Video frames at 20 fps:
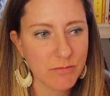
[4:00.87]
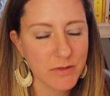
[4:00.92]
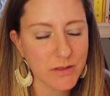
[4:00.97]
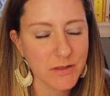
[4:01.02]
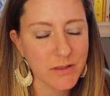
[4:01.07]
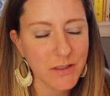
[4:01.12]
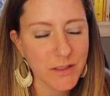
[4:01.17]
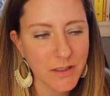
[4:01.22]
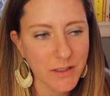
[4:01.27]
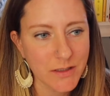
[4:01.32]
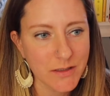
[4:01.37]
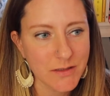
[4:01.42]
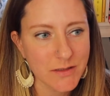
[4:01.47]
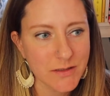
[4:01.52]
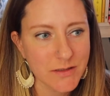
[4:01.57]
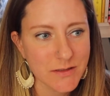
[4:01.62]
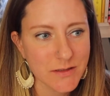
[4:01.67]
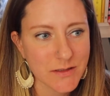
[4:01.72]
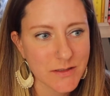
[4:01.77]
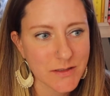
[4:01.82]
really
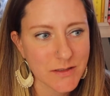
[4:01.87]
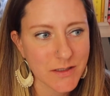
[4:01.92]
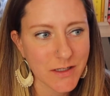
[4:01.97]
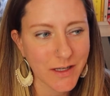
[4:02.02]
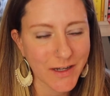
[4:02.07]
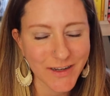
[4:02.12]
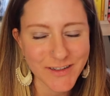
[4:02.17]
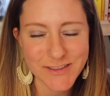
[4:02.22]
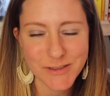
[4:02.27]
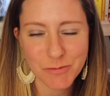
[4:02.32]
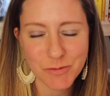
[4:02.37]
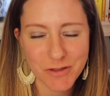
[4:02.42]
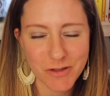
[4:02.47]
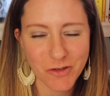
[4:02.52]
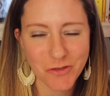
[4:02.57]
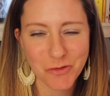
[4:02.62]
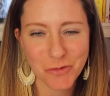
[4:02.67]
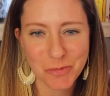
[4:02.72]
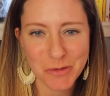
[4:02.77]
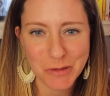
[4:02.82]
is connecting with
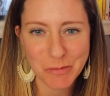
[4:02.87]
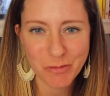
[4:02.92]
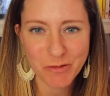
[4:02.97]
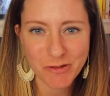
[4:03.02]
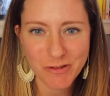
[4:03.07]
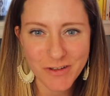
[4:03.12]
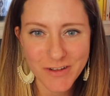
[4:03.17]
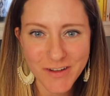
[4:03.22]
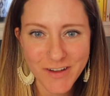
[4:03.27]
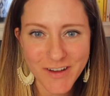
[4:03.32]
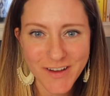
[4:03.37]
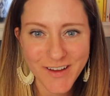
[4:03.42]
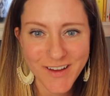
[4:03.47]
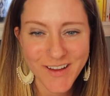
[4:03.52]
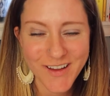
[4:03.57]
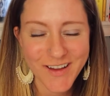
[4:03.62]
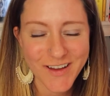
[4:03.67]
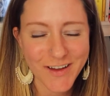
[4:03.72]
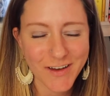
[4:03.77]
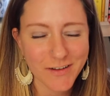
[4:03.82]
other people
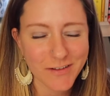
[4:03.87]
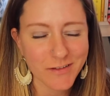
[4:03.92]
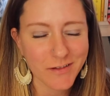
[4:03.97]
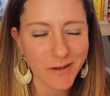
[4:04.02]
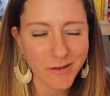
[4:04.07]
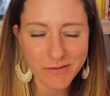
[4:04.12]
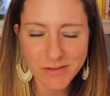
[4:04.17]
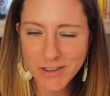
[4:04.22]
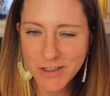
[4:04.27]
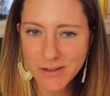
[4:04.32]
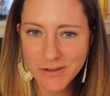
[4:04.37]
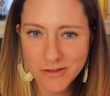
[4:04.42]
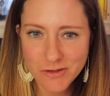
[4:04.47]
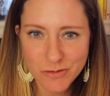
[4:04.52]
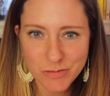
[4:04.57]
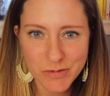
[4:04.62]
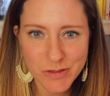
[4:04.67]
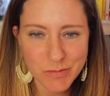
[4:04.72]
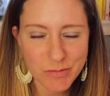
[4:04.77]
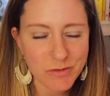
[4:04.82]
and loving on
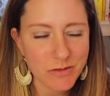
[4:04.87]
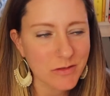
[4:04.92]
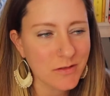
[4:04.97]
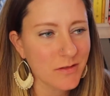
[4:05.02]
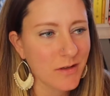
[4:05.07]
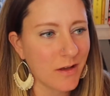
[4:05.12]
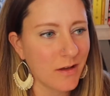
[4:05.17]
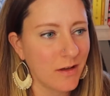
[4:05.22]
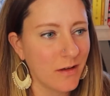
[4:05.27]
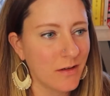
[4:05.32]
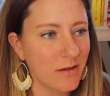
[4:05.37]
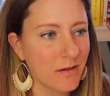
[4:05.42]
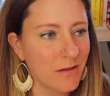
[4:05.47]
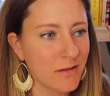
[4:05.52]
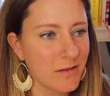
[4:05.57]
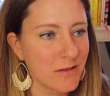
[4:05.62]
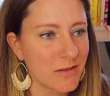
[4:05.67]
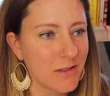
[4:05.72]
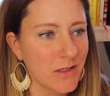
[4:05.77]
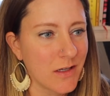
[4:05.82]
other people,
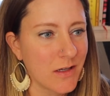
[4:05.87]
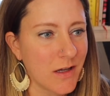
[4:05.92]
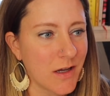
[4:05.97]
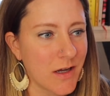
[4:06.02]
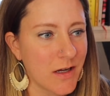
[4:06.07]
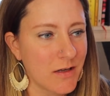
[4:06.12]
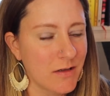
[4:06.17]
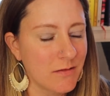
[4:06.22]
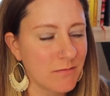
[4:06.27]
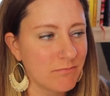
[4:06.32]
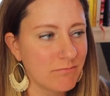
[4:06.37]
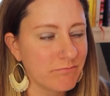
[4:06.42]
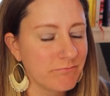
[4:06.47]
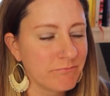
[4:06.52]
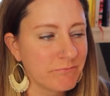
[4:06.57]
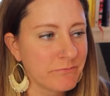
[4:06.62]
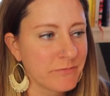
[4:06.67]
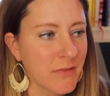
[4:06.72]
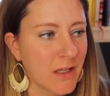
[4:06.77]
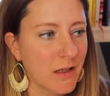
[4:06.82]
and
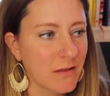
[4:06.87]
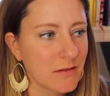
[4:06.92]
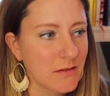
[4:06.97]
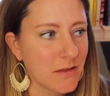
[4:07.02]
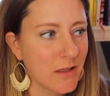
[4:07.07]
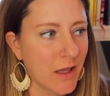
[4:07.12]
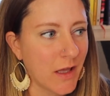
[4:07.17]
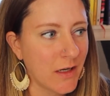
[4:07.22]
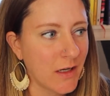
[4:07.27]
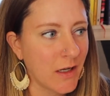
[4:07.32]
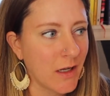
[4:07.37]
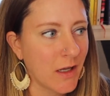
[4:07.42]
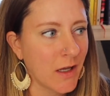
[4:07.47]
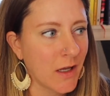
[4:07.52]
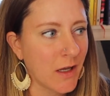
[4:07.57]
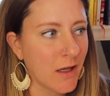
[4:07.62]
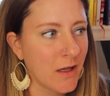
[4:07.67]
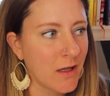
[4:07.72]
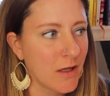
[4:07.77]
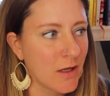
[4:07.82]

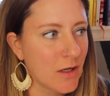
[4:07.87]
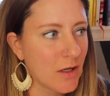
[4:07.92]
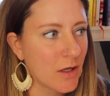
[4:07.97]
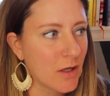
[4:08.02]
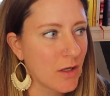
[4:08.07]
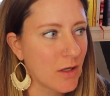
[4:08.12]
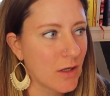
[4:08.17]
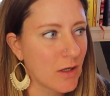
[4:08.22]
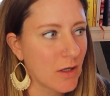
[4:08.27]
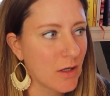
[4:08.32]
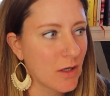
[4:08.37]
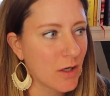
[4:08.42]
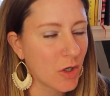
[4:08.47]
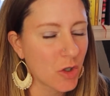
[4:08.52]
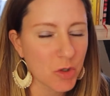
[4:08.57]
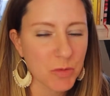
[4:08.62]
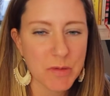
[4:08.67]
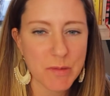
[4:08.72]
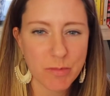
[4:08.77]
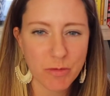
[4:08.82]
letting
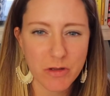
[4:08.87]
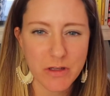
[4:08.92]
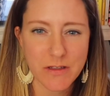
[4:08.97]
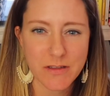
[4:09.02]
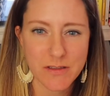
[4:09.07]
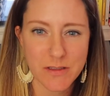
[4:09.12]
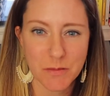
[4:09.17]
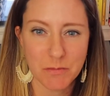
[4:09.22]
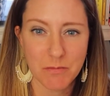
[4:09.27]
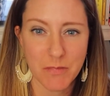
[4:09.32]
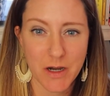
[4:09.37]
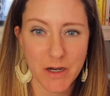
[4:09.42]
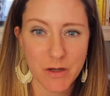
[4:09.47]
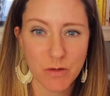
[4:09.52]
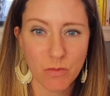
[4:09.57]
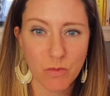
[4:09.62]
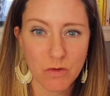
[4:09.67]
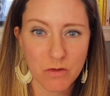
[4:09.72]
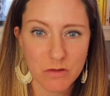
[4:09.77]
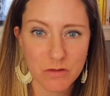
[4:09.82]
other people into my
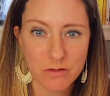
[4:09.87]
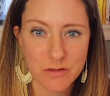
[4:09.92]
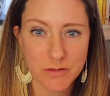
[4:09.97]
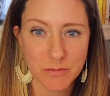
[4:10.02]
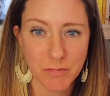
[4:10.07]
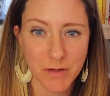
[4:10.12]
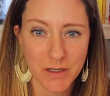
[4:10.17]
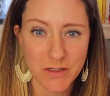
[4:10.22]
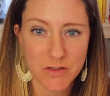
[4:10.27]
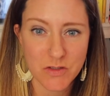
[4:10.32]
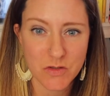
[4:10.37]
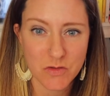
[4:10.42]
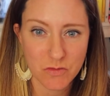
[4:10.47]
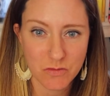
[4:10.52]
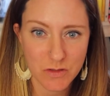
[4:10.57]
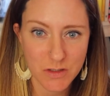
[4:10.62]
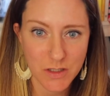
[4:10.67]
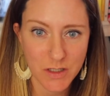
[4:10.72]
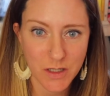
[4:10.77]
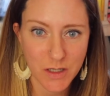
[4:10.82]
world and my
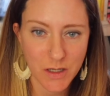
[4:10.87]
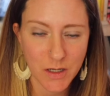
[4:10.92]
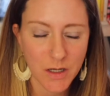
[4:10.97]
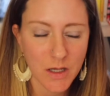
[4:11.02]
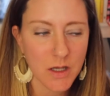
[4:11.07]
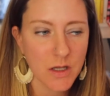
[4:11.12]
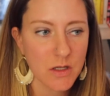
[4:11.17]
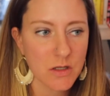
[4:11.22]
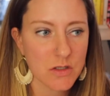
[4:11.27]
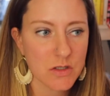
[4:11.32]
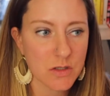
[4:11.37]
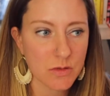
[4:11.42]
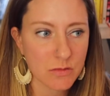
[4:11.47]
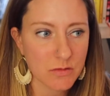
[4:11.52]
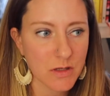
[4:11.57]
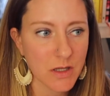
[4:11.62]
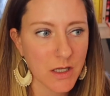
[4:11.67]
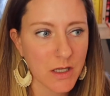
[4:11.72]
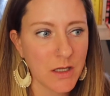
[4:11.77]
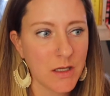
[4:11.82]
story so
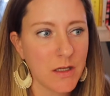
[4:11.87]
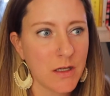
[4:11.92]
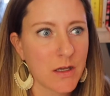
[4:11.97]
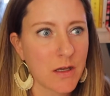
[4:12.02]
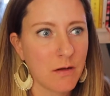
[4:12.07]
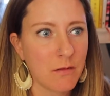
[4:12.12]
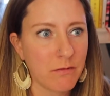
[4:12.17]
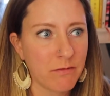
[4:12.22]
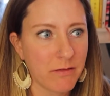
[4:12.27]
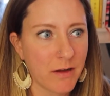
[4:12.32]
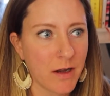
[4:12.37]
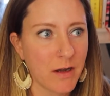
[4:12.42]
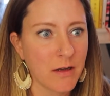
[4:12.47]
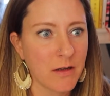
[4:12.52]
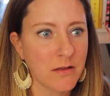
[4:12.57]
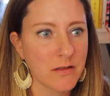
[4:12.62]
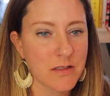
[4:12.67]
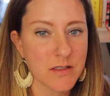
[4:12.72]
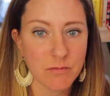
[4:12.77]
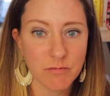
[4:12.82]
they can
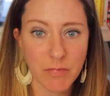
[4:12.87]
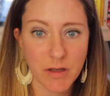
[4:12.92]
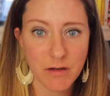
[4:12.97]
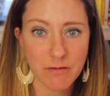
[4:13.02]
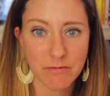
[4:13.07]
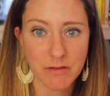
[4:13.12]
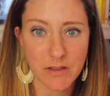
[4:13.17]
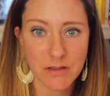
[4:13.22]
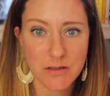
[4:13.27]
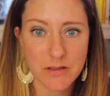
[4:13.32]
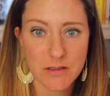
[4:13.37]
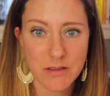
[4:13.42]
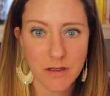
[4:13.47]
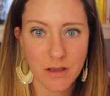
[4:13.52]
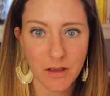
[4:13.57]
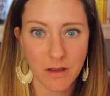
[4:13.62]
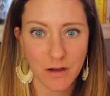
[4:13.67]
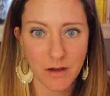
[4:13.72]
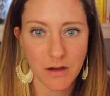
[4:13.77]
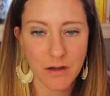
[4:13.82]
find some benefits
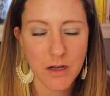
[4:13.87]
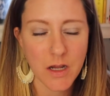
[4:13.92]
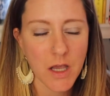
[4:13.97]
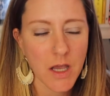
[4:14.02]
in it.